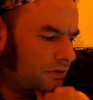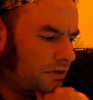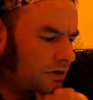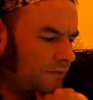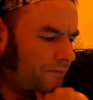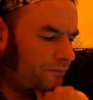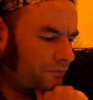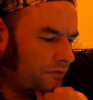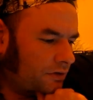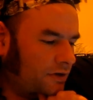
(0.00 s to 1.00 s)

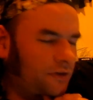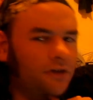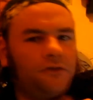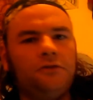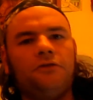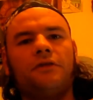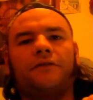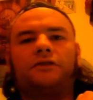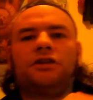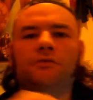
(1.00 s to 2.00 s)
I think if you do
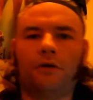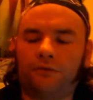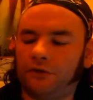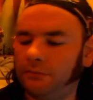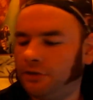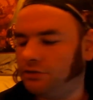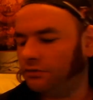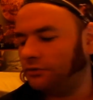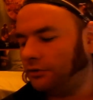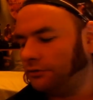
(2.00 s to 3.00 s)
that too often, it means
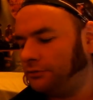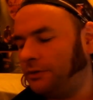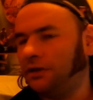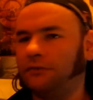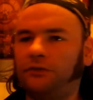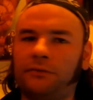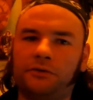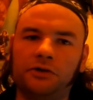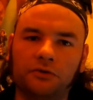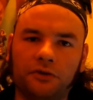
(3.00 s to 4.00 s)
you're not spending enough time
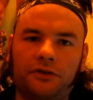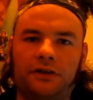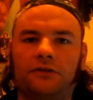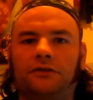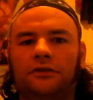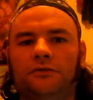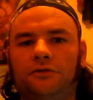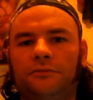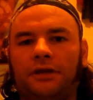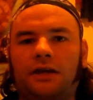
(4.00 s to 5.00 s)
doing other things that you
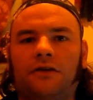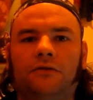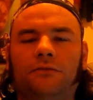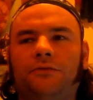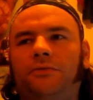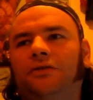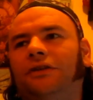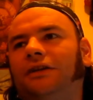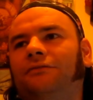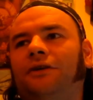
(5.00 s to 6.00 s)
should be getting on with, but
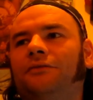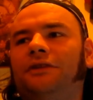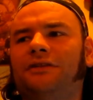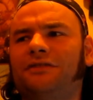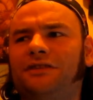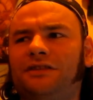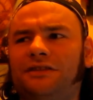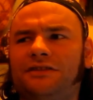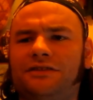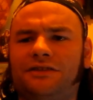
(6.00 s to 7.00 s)
I really don't see
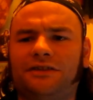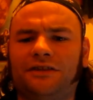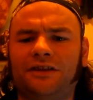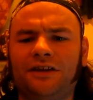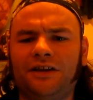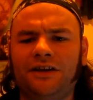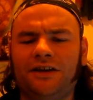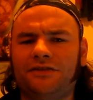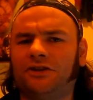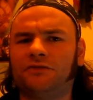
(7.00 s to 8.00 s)
this as a
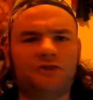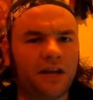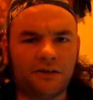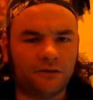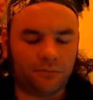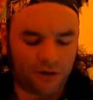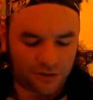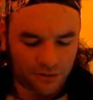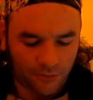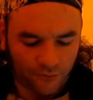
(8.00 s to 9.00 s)
sign of gender
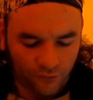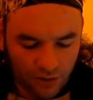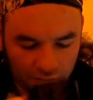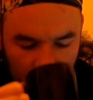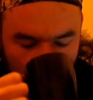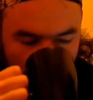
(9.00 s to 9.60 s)
oppression, I'm afraid.